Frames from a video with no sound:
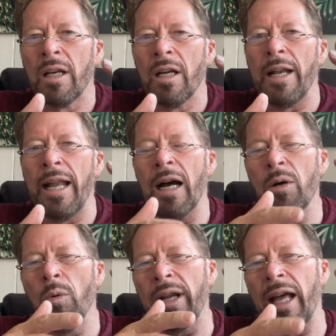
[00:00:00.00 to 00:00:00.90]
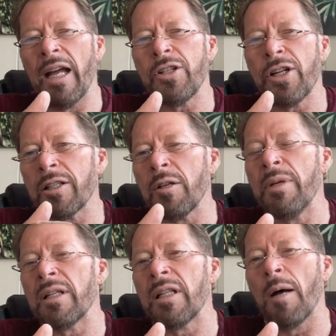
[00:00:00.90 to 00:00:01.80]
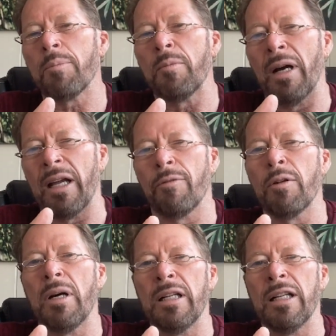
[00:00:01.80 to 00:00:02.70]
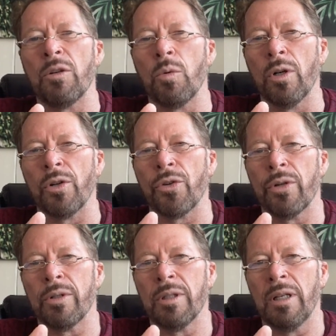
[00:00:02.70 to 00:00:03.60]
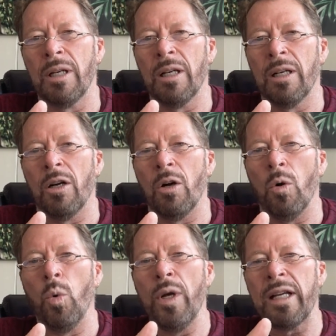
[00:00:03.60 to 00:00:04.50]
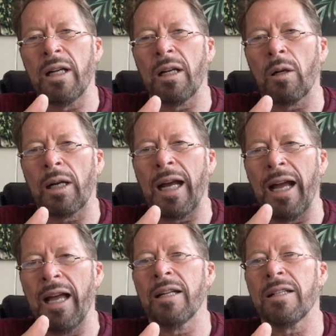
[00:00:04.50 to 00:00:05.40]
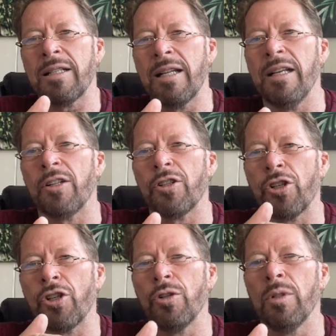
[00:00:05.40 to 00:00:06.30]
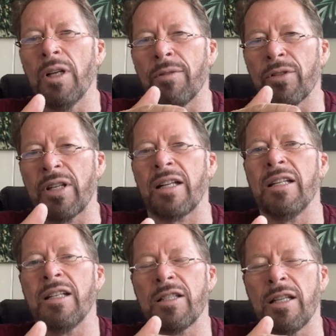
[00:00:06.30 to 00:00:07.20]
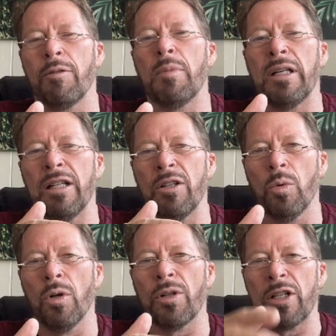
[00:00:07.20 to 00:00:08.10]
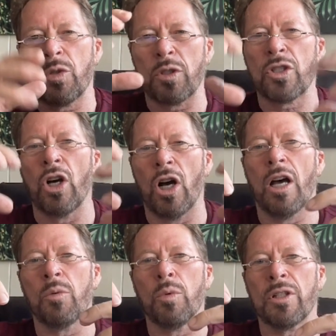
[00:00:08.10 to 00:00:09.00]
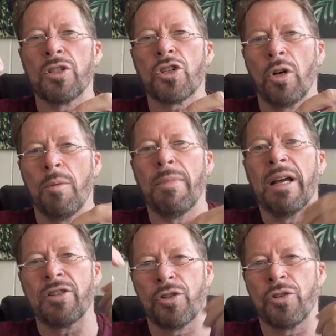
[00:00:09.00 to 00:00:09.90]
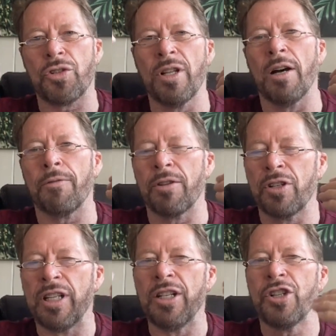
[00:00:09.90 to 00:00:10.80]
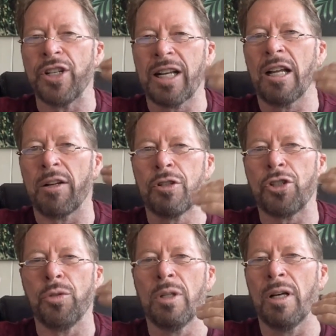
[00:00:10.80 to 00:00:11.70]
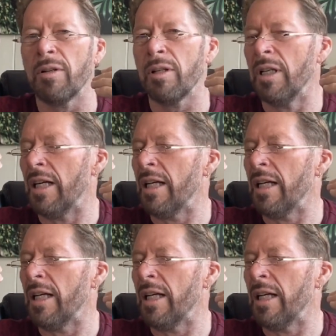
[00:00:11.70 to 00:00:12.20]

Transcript: Now I want Agile to be adopted by everybody in the world. We can't teach Shu level techniques to everybody in the world. That's what's gone with the Scrum Master stuff. They're teaching kind of a Shu level.